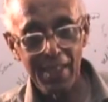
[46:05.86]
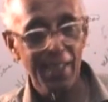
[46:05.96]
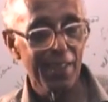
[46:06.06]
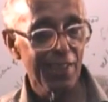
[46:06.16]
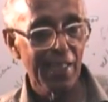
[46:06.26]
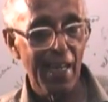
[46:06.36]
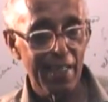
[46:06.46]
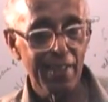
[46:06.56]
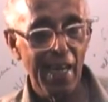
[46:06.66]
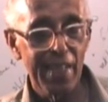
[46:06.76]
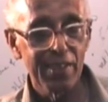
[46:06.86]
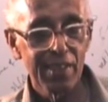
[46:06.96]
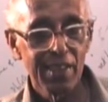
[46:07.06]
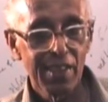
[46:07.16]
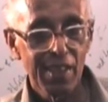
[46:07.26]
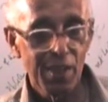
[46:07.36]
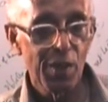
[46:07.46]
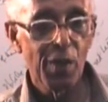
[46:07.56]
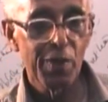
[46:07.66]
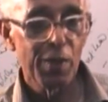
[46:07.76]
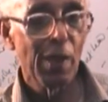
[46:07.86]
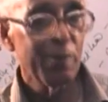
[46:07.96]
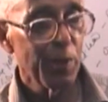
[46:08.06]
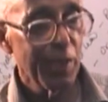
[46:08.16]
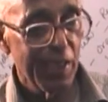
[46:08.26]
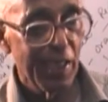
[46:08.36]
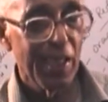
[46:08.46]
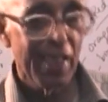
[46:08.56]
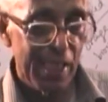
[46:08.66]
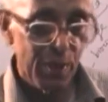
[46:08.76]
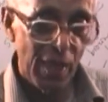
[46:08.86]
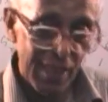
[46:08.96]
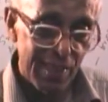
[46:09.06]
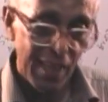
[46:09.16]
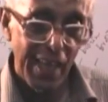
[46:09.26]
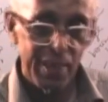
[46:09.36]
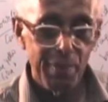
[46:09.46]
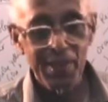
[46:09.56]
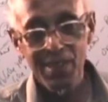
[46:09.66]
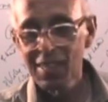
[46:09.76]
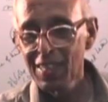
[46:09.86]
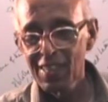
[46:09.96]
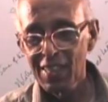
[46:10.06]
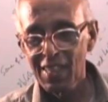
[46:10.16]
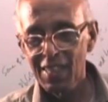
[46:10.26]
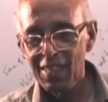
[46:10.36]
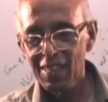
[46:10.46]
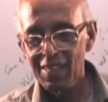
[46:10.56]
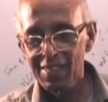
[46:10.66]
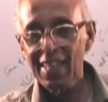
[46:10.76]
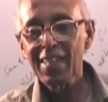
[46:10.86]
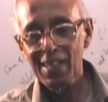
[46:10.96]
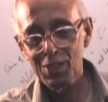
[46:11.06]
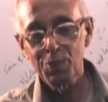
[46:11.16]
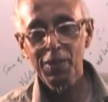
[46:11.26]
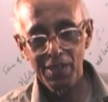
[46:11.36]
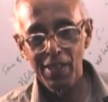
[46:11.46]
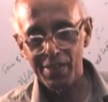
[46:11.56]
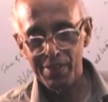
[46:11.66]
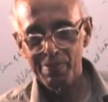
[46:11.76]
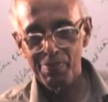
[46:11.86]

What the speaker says: I understand that, you have to hear as well as write, but that has to be done.